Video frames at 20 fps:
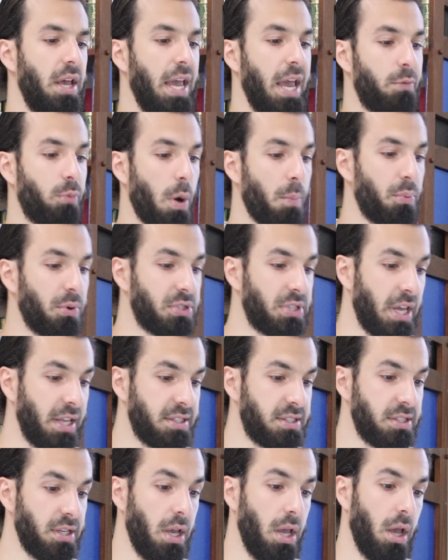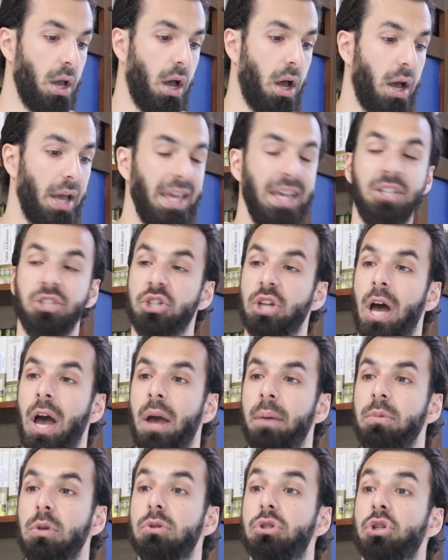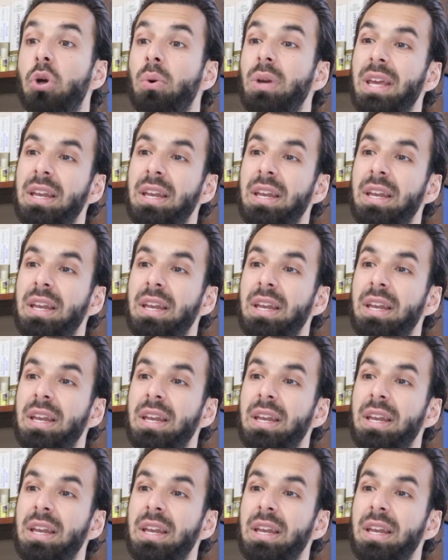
It represents each time you showed